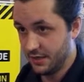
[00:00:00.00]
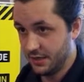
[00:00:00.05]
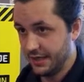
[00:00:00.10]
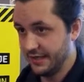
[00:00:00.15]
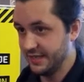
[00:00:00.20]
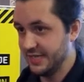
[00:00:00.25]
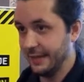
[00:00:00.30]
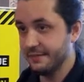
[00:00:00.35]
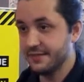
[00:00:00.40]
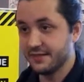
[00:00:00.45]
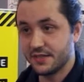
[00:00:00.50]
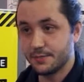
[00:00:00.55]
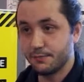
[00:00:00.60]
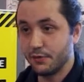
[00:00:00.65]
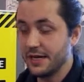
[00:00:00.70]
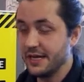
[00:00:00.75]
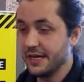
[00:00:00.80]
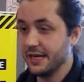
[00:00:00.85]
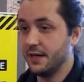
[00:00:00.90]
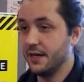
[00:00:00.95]
in terms of
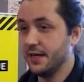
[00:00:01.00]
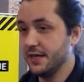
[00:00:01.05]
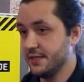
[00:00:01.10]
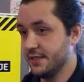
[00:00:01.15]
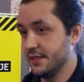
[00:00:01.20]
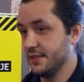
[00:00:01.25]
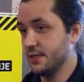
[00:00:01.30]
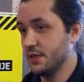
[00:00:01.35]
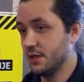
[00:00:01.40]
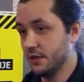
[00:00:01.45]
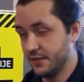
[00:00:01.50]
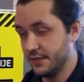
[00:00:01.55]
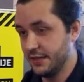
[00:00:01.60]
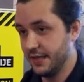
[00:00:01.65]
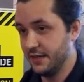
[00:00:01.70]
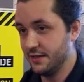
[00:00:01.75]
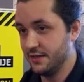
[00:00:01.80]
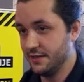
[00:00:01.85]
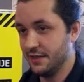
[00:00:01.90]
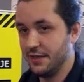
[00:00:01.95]
spreading ISIS
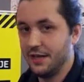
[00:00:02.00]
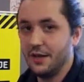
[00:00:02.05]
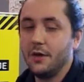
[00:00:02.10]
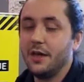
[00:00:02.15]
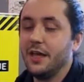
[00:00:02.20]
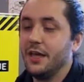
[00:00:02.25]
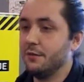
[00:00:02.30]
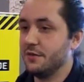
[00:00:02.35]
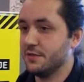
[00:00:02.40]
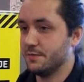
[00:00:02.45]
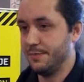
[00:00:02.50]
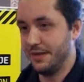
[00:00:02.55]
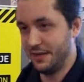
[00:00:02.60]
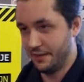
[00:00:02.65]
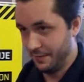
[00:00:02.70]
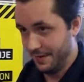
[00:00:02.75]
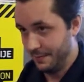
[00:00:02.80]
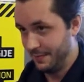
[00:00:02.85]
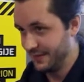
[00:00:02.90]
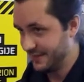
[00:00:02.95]
content, it was
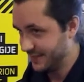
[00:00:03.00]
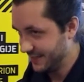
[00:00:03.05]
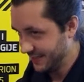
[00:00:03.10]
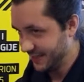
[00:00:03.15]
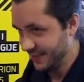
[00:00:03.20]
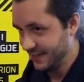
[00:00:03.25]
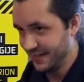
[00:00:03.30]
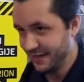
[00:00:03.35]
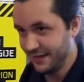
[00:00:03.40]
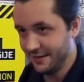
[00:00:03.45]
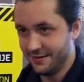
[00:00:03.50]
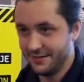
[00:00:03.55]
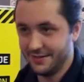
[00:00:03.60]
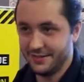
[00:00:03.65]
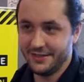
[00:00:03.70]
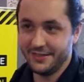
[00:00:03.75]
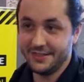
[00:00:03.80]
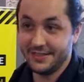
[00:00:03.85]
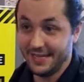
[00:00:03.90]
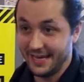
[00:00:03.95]
BBC,
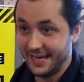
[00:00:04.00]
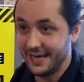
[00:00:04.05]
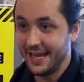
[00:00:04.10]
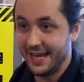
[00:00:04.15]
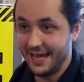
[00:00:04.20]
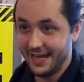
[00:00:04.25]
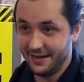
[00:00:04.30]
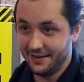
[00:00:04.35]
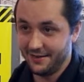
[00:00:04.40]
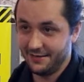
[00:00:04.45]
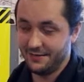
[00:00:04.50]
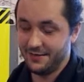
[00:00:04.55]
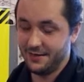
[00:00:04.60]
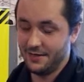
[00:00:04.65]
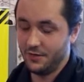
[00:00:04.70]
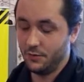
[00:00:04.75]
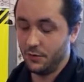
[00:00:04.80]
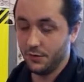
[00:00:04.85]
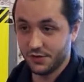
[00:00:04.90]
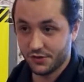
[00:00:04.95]
the CNN,
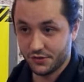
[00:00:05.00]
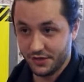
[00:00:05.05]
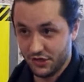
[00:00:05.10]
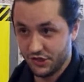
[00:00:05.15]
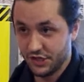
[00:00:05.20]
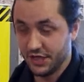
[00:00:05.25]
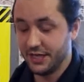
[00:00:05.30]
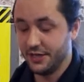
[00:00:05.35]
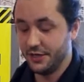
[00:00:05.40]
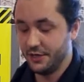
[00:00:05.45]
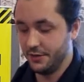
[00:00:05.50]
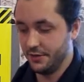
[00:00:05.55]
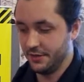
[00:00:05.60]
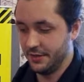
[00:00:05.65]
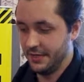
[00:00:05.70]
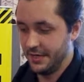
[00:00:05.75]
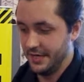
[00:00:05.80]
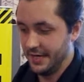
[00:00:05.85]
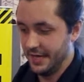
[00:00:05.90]
Wall Street Journal.